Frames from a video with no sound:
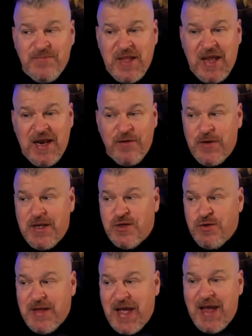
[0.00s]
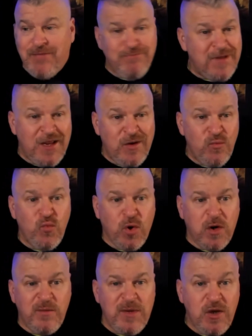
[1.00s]
And if we can do that, then we're
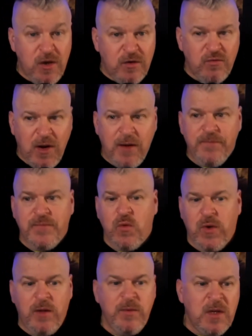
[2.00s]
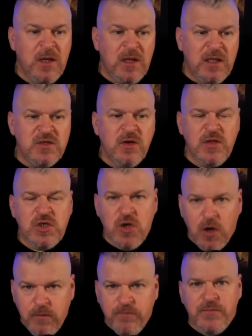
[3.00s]
going to be good, right? Well, let's look at the
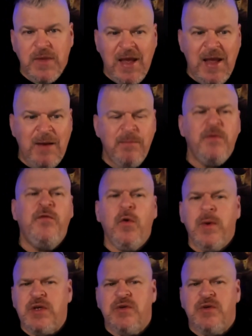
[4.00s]
chart. And before we